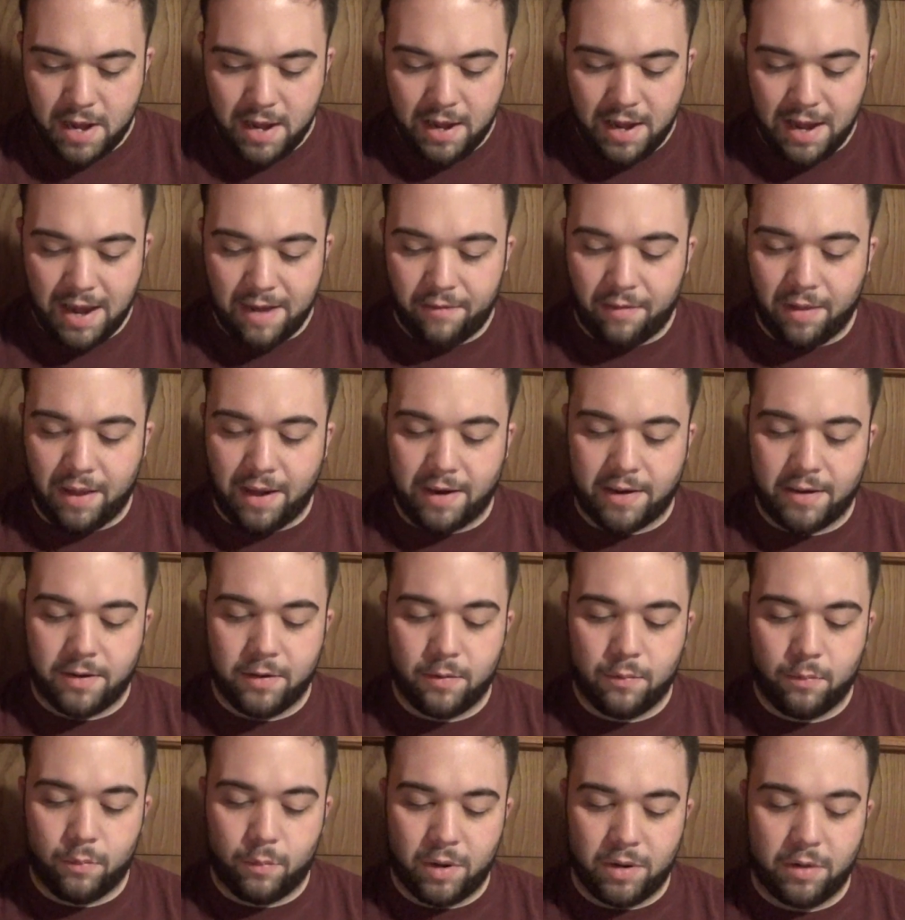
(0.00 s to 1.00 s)
have like
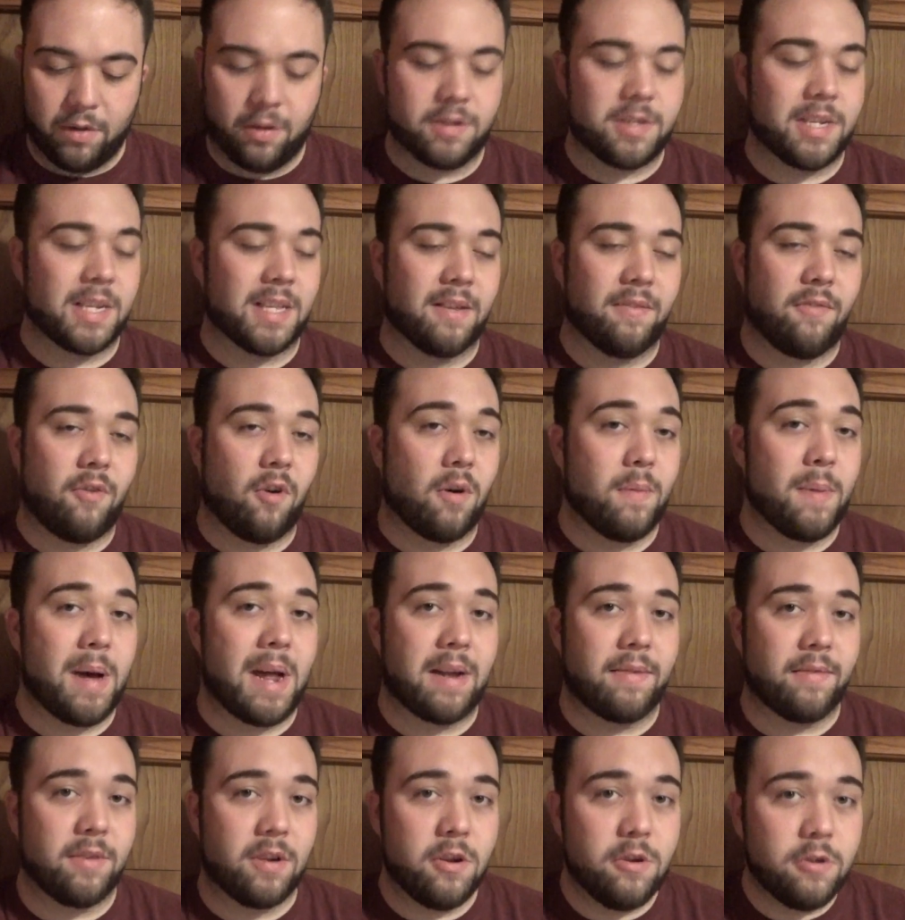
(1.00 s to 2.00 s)
what looks like the format
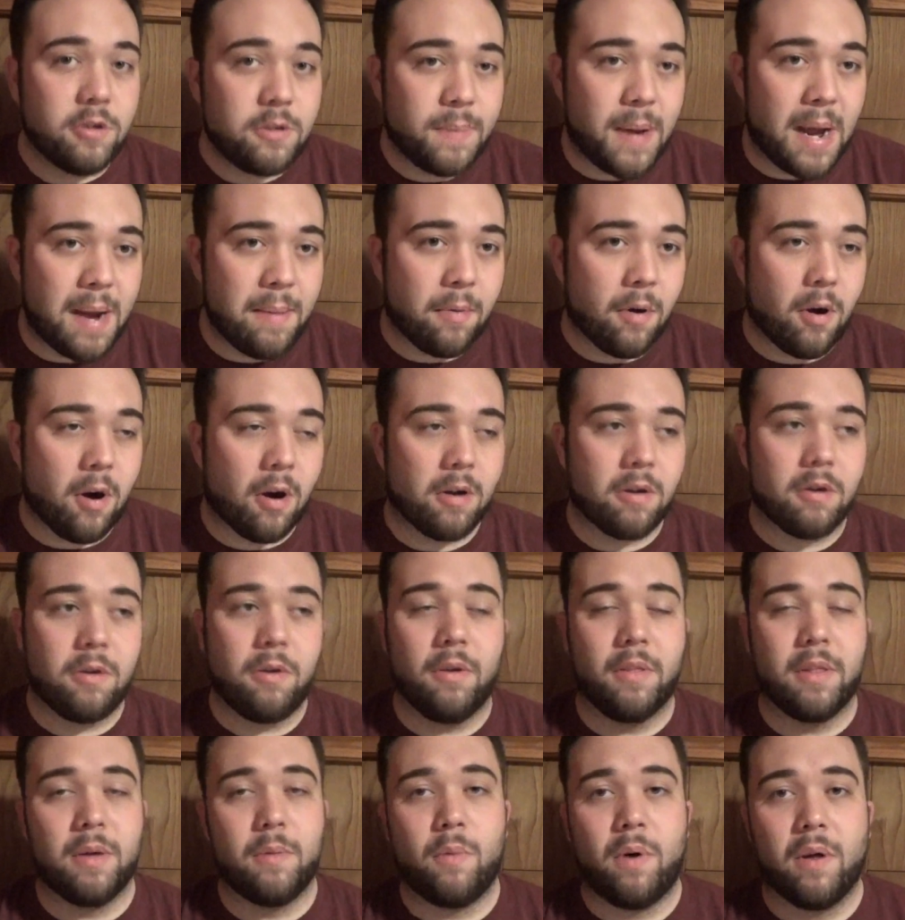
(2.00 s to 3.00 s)
of a newspaper article,
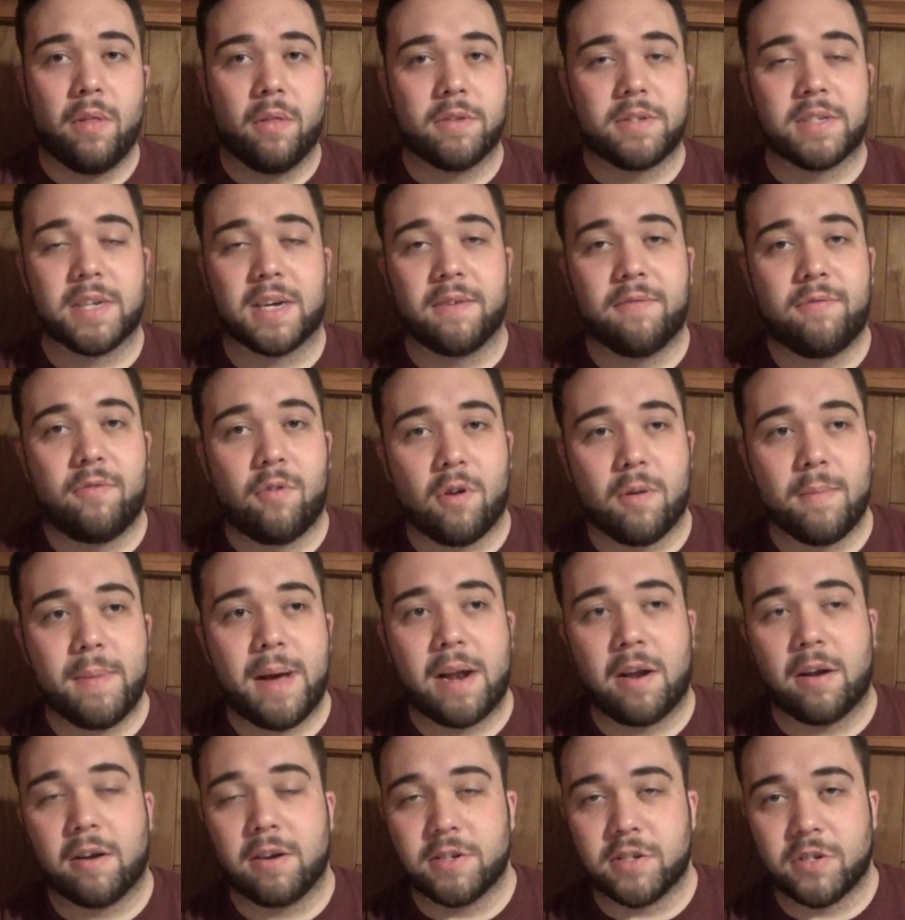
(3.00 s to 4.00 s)
and then one looks like a
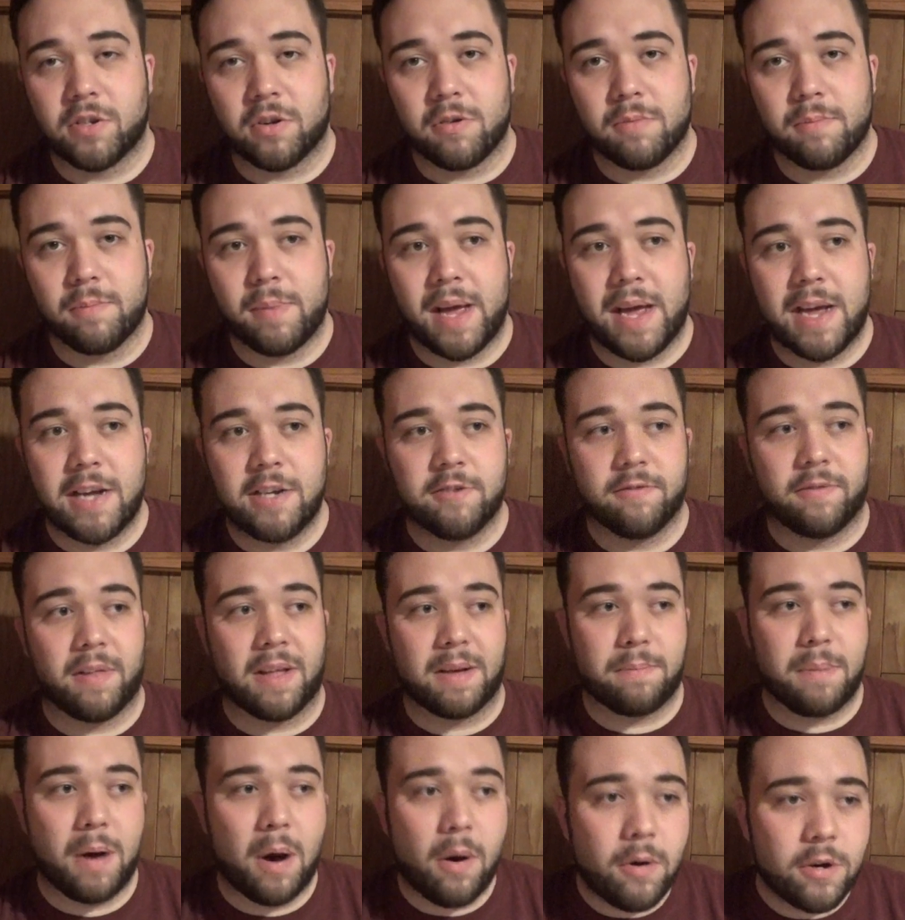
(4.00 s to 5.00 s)
format on a certain page of
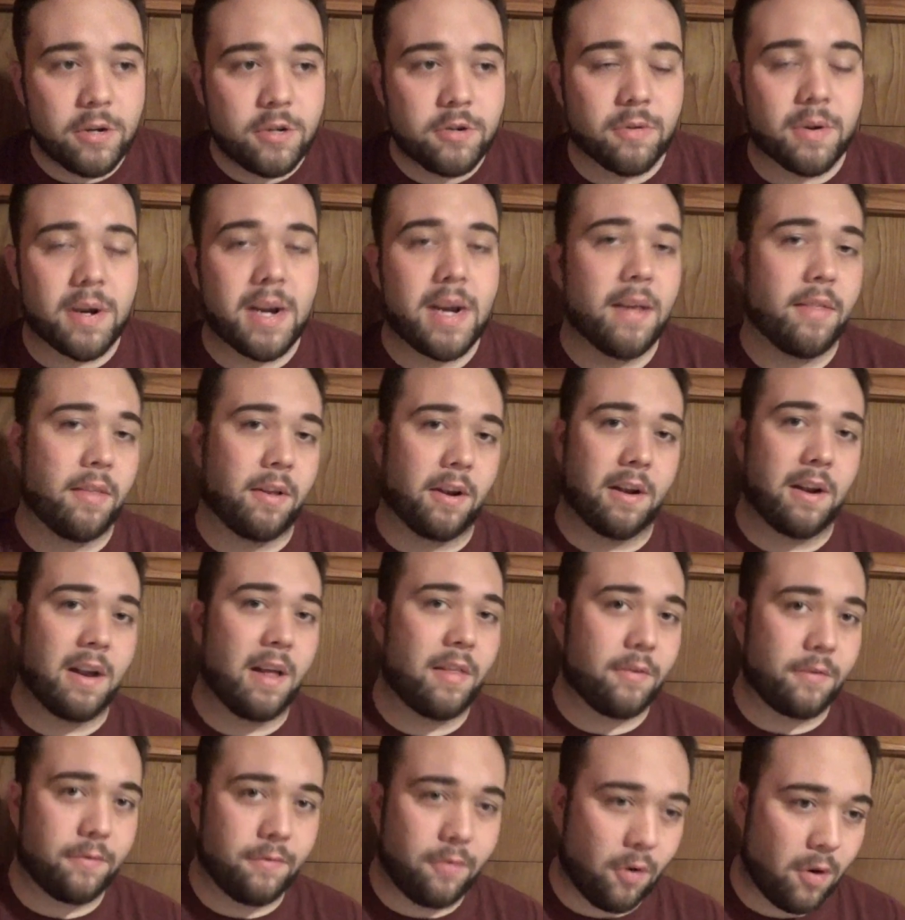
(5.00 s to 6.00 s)
like poetry, and then
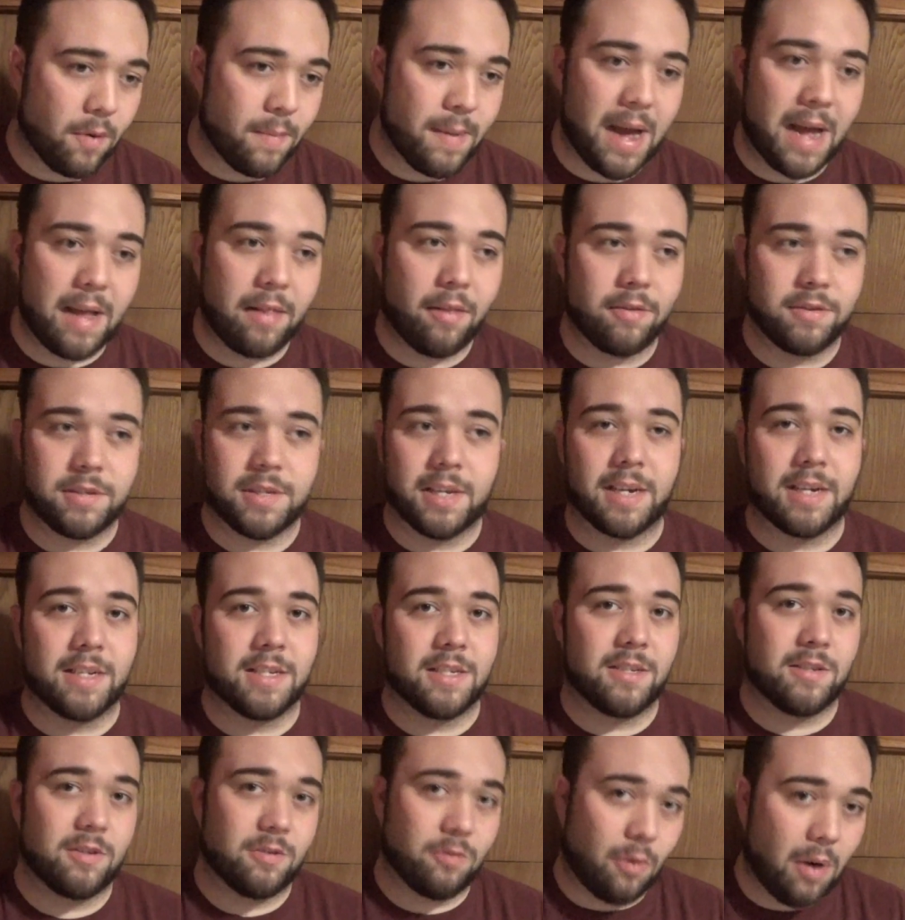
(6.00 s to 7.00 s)
another format looks like
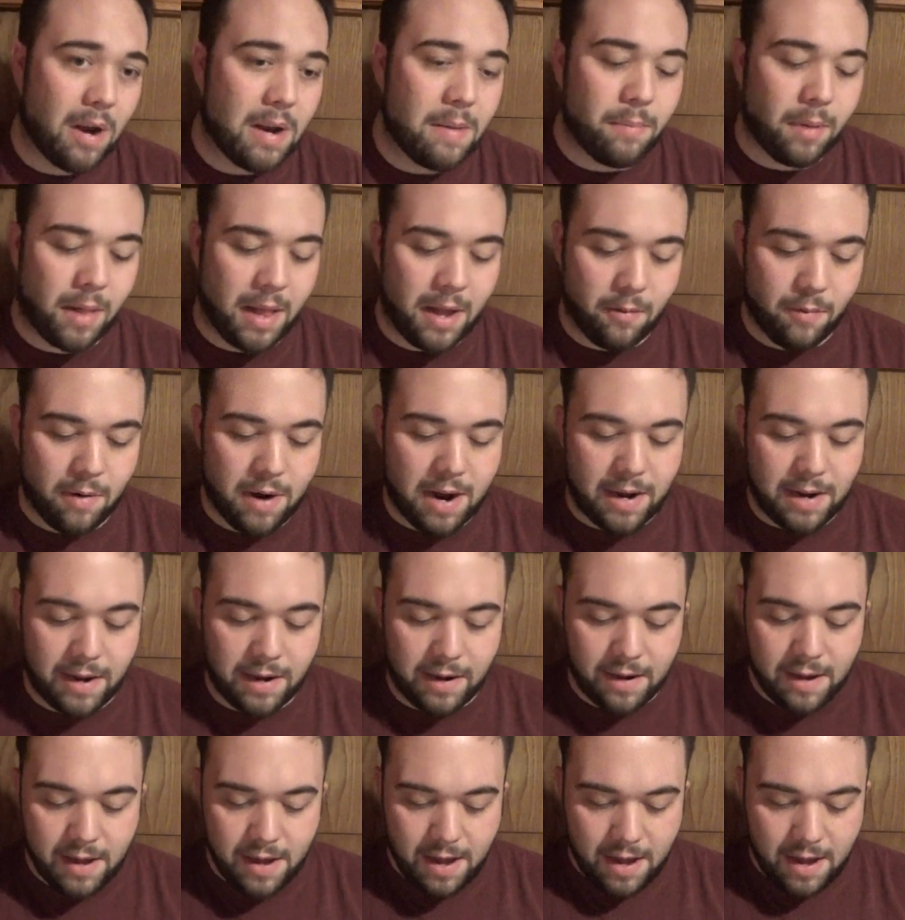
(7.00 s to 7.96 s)
it's screenplay writing.